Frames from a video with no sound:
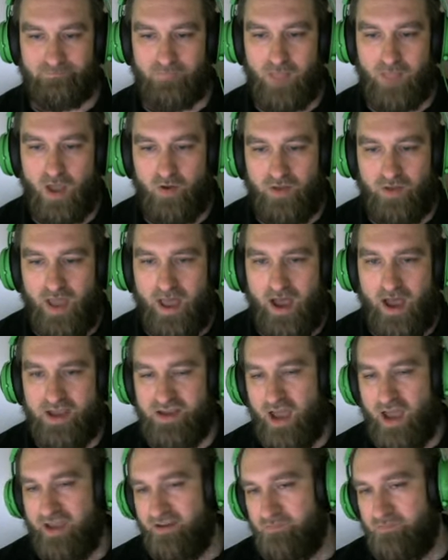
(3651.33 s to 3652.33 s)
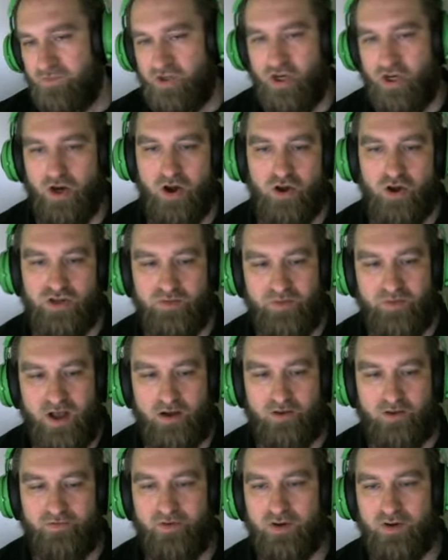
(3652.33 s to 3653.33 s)
Okay, I, I give him the Shirahoshi
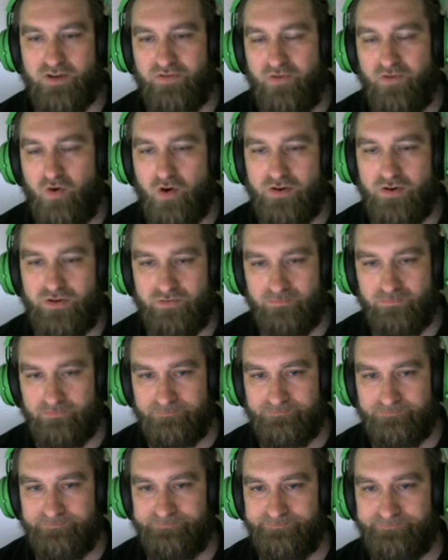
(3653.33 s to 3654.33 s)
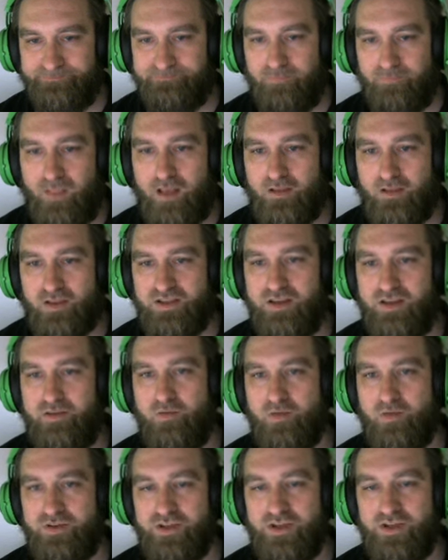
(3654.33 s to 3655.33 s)
blocker first, of course. Let's see what he
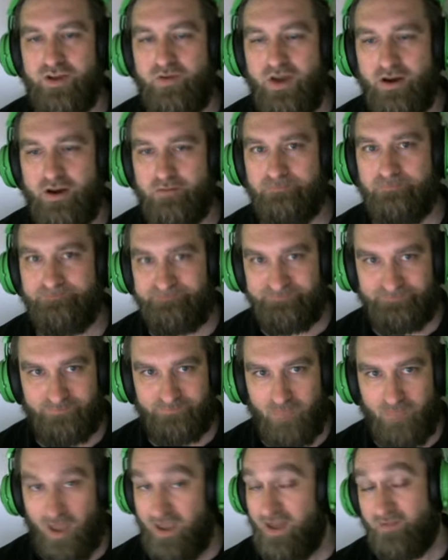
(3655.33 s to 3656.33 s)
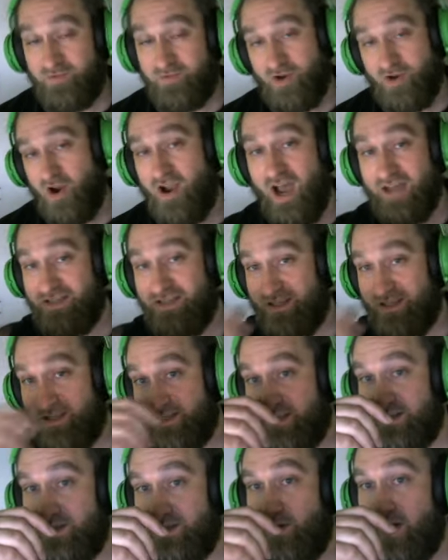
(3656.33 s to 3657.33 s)
wants to do here. Again, I'm sorry, guys. This is
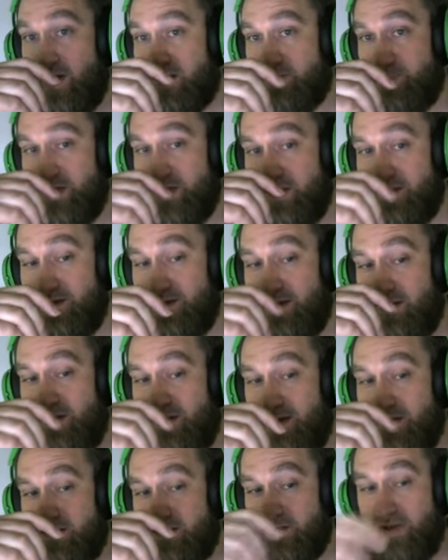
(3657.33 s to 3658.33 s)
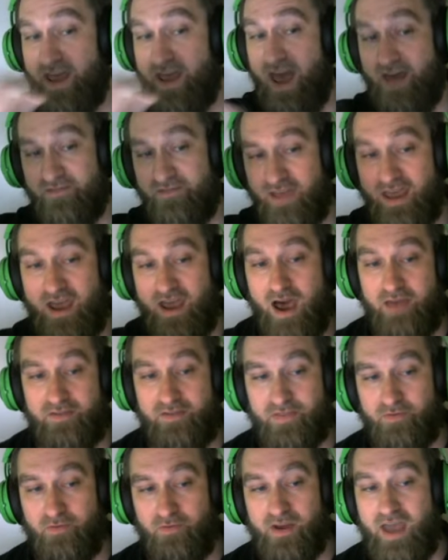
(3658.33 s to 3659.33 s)
in 2x speed. So he had he
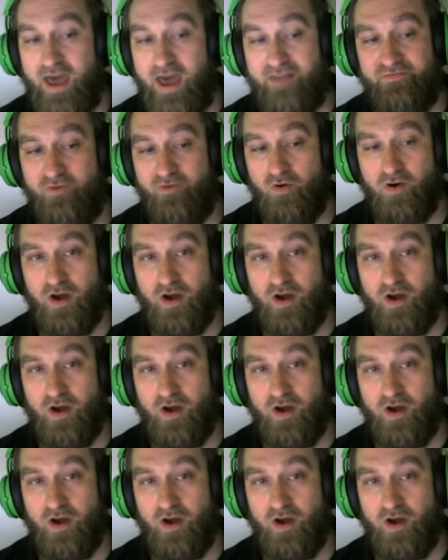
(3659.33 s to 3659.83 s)
got three out of four